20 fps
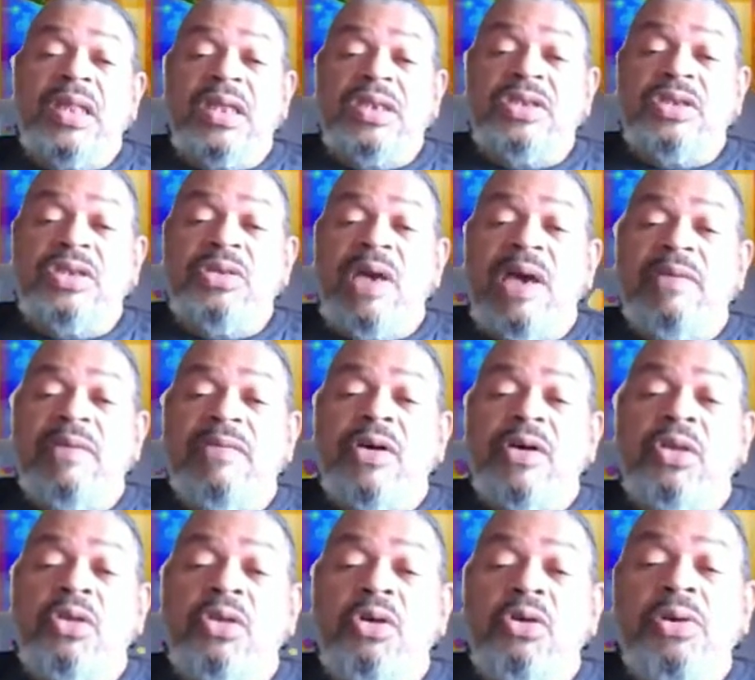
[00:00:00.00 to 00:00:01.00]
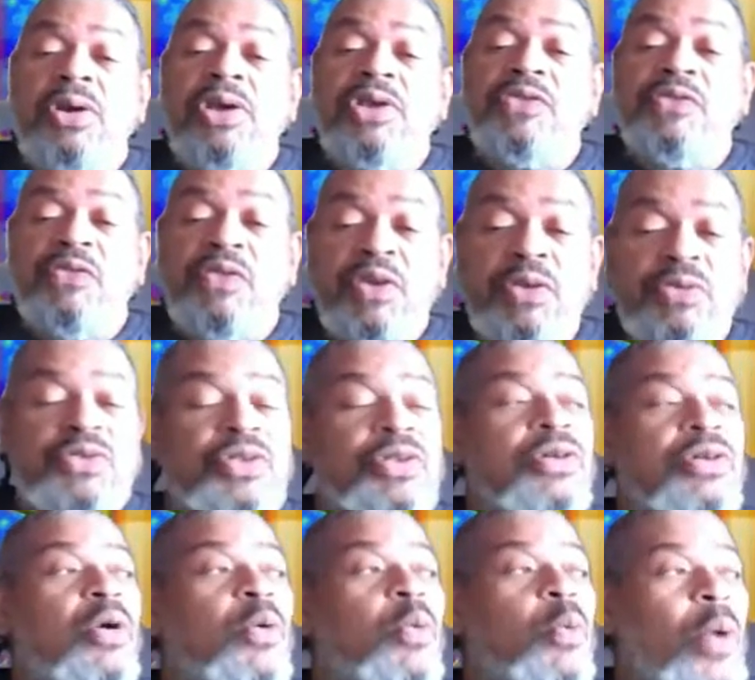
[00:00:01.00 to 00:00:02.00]
that you have a glorious
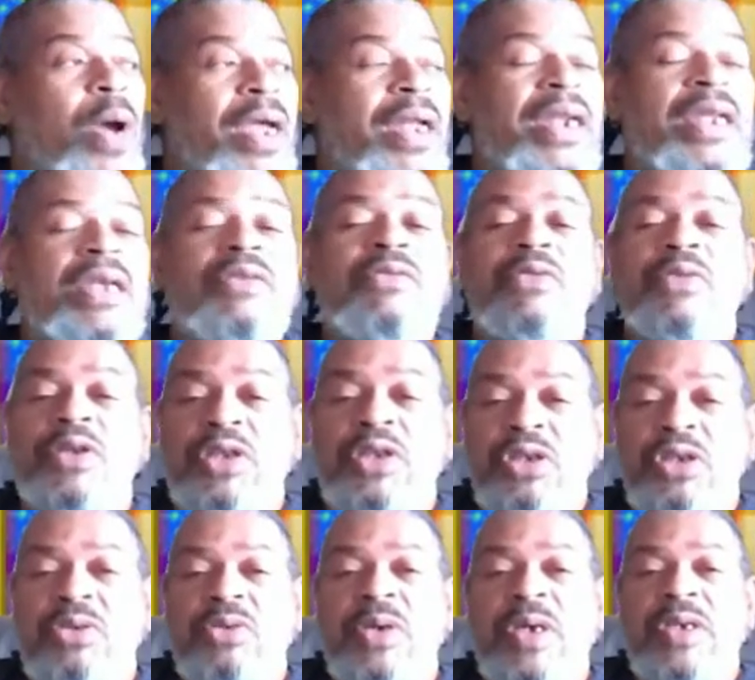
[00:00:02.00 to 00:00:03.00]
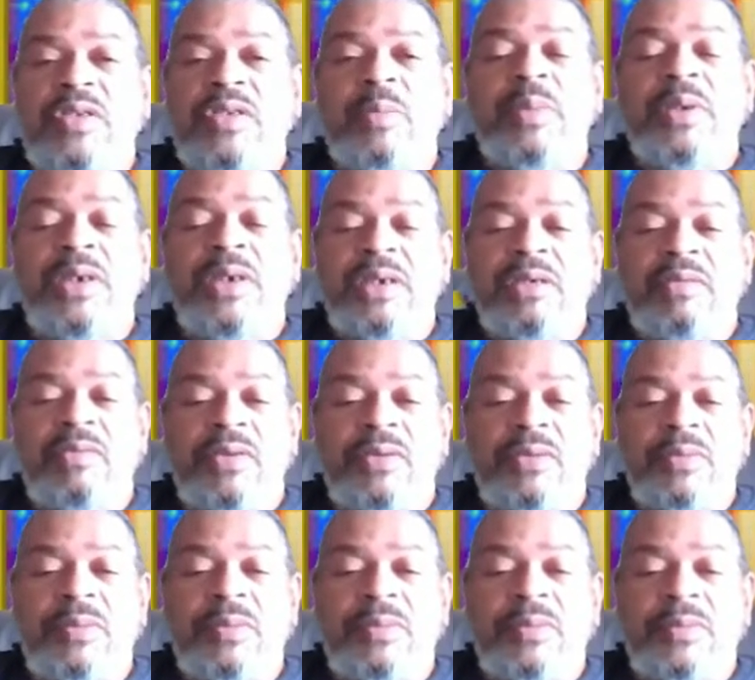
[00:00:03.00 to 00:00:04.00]
future awaiting for you as a
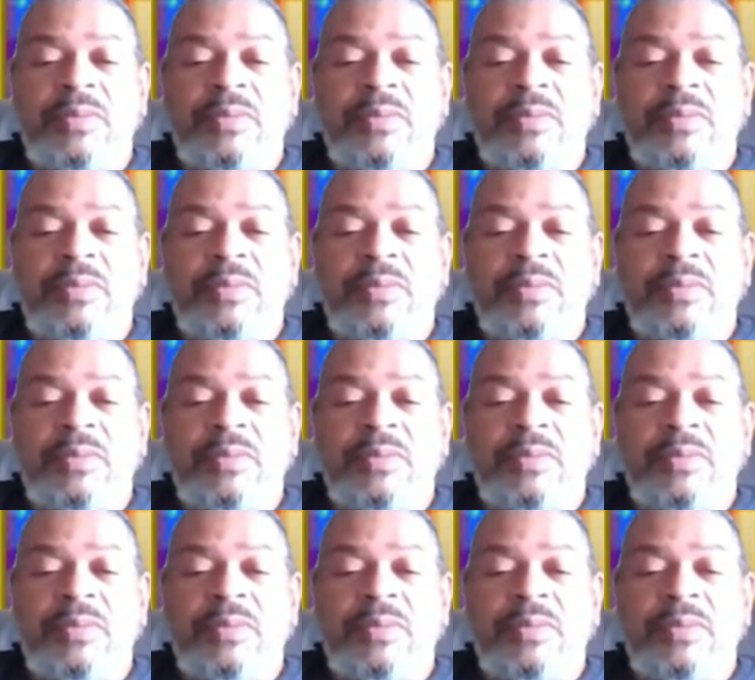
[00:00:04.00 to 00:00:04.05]
believer